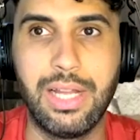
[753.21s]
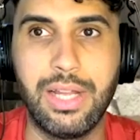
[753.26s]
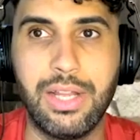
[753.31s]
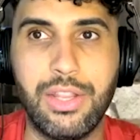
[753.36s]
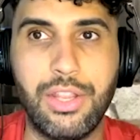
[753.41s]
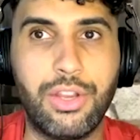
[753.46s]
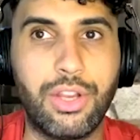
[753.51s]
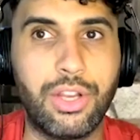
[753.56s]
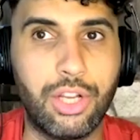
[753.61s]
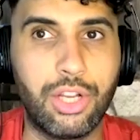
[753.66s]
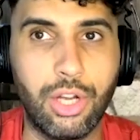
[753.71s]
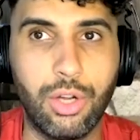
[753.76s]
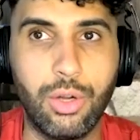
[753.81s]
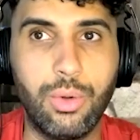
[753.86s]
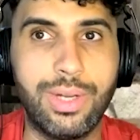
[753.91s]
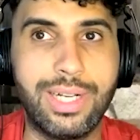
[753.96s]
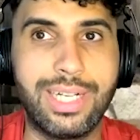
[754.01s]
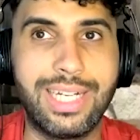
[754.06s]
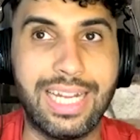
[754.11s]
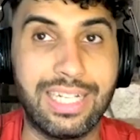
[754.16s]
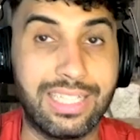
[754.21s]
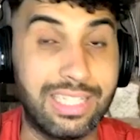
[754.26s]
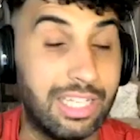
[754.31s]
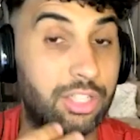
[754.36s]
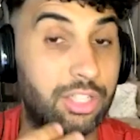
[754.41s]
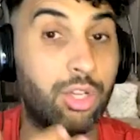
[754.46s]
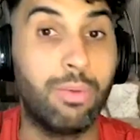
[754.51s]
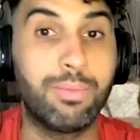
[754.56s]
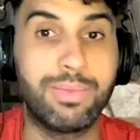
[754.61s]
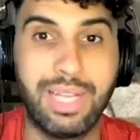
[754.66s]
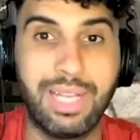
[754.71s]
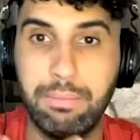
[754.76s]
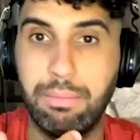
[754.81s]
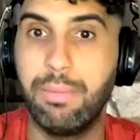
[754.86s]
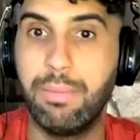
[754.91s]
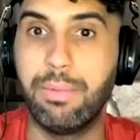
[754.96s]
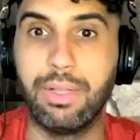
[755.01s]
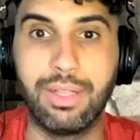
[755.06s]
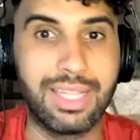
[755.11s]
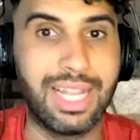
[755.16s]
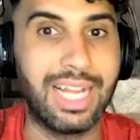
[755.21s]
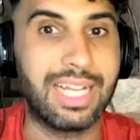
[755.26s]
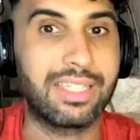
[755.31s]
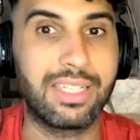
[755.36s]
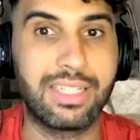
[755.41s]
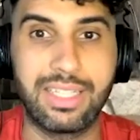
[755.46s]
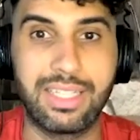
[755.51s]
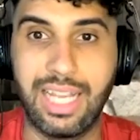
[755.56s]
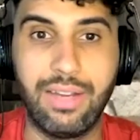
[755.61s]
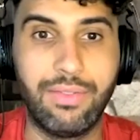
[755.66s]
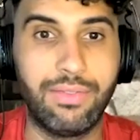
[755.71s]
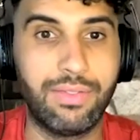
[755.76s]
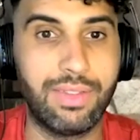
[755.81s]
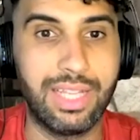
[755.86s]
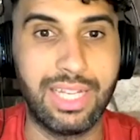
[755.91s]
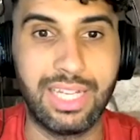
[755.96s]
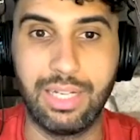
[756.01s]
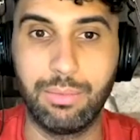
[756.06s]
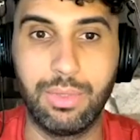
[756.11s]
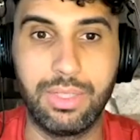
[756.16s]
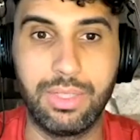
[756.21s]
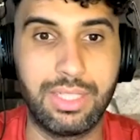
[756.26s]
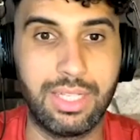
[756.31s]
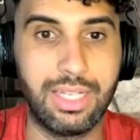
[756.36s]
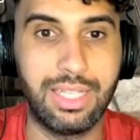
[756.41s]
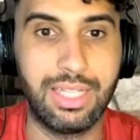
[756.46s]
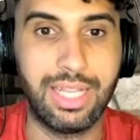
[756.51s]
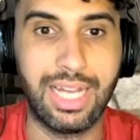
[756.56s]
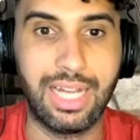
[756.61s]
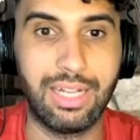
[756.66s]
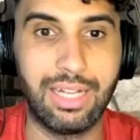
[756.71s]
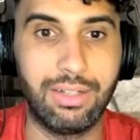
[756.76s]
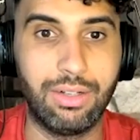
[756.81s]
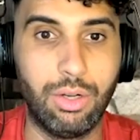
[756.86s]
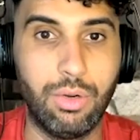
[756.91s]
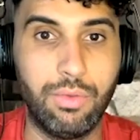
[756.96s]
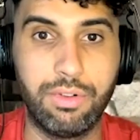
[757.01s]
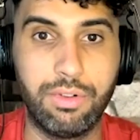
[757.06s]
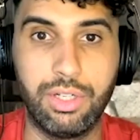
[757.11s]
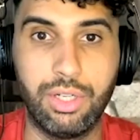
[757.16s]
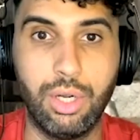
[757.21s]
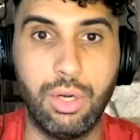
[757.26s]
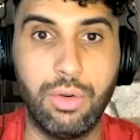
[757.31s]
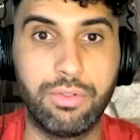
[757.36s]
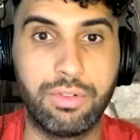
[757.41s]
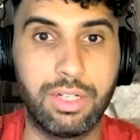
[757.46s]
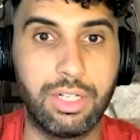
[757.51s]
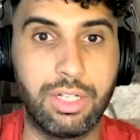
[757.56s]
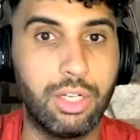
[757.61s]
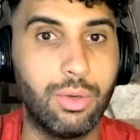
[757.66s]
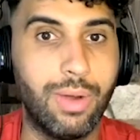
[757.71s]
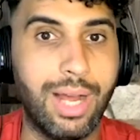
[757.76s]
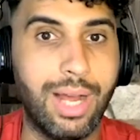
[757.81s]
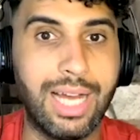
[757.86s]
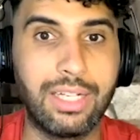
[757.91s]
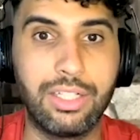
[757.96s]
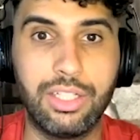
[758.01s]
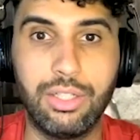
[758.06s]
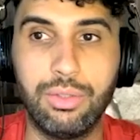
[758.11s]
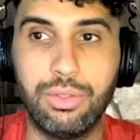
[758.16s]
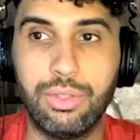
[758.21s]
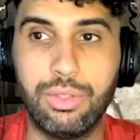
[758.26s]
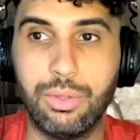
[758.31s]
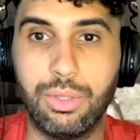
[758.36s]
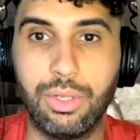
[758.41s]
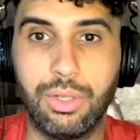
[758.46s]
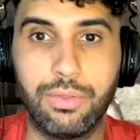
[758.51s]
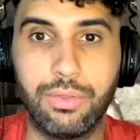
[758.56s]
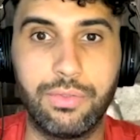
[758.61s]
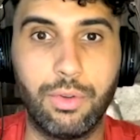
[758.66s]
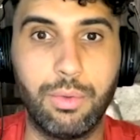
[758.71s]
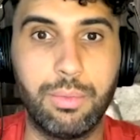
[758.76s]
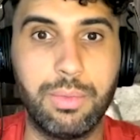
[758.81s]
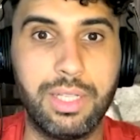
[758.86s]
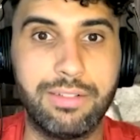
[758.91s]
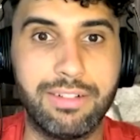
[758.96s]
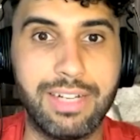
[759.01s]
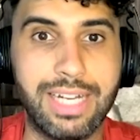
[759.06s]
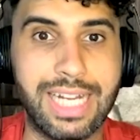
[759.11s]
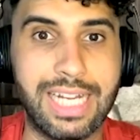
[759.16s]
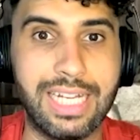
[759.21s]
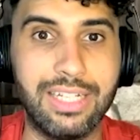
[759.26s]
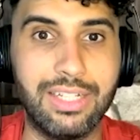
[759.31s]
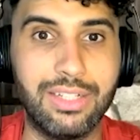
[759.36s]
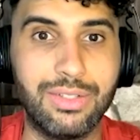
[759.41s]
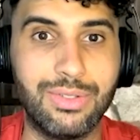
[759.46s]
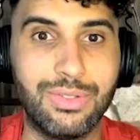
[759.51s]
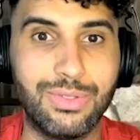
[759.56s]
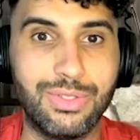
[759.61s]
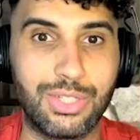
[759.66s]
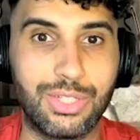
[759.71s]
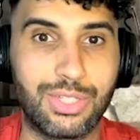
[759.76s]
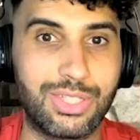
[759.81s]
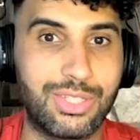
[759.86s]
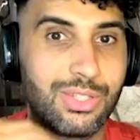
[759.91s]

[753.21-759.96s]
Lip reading: you can go and get into that top 10 bubble, and that's a safe thing. And we see that over and over. And I know, Hannah, you do a lot of Formula E, and just